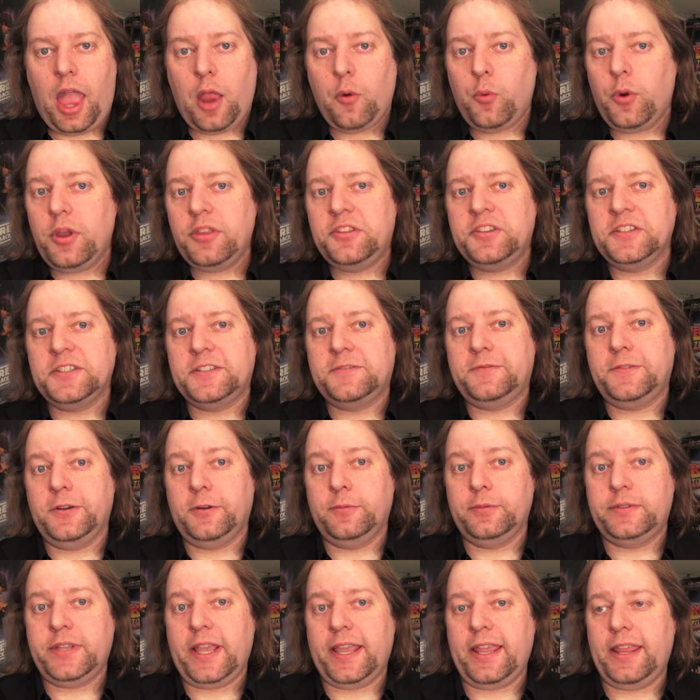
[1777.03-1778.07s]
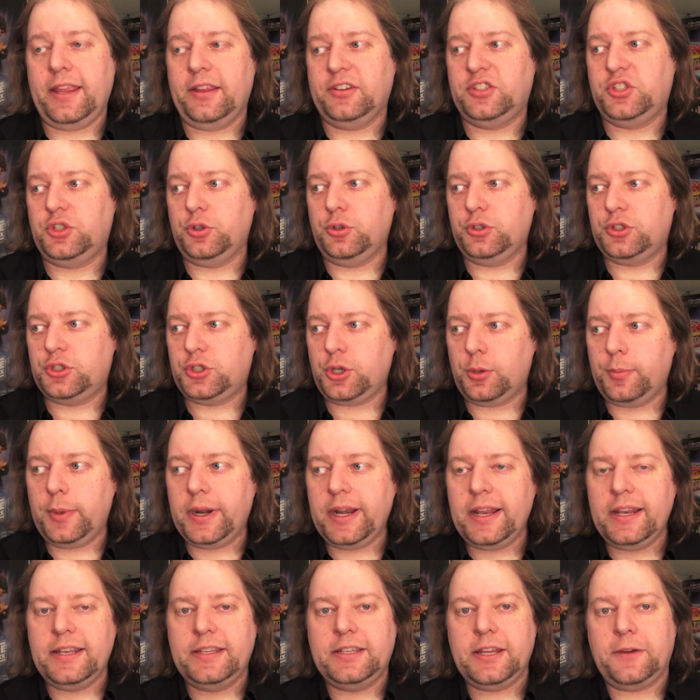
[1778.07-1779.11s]
And with this film taking us to so
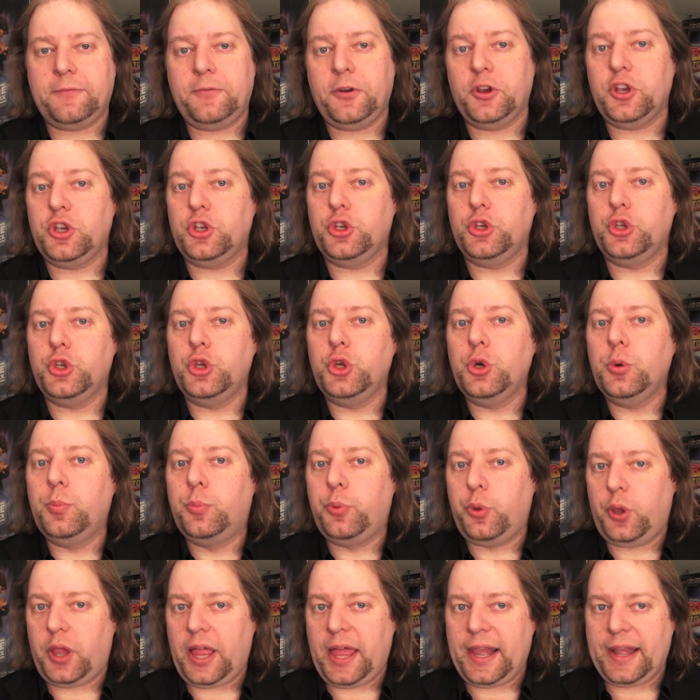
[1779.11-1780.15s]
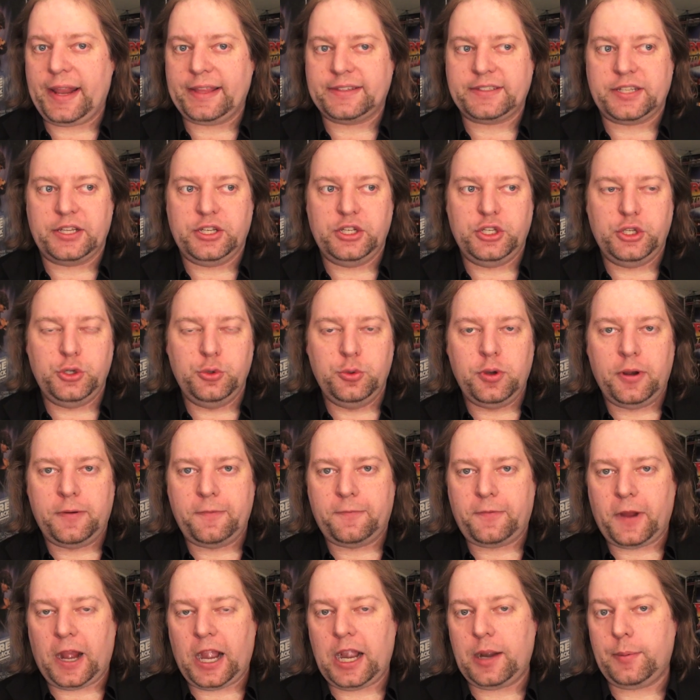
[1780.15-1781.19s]
many different new planets and new
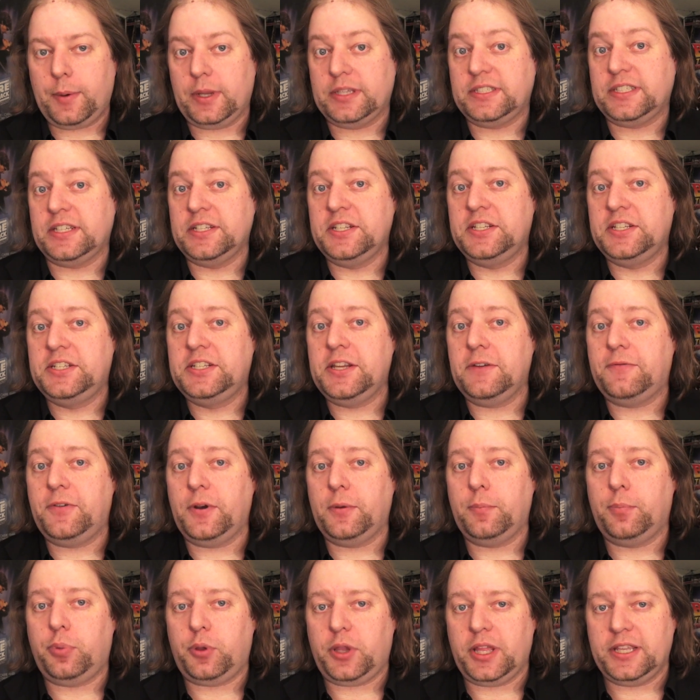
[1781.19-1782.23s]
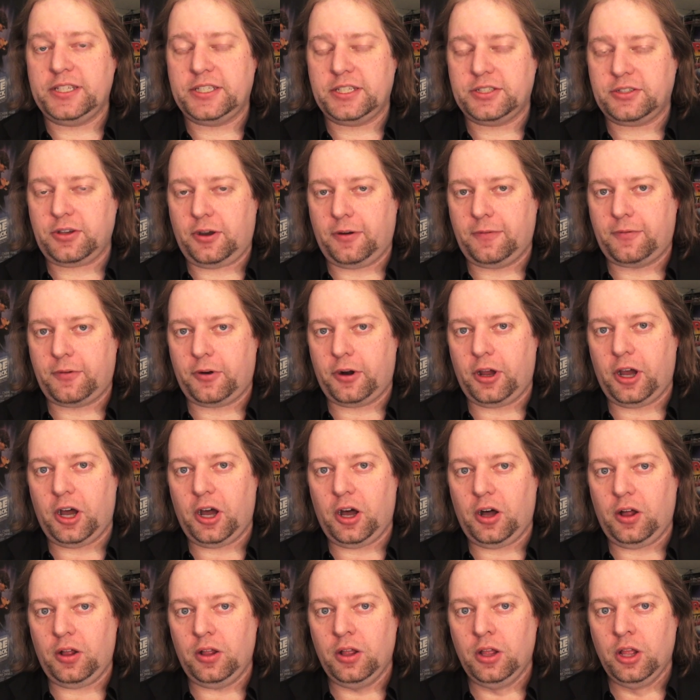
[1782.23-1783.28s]
environments in different places
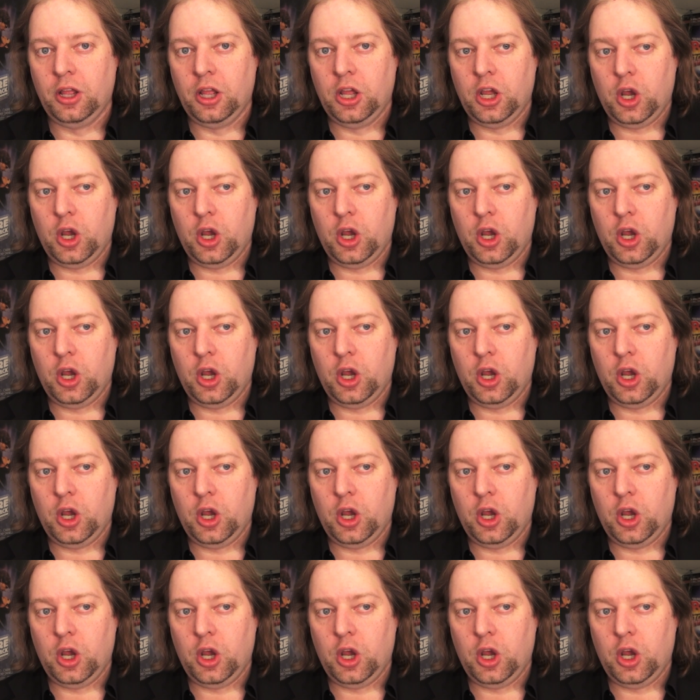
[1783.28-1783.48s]
overall,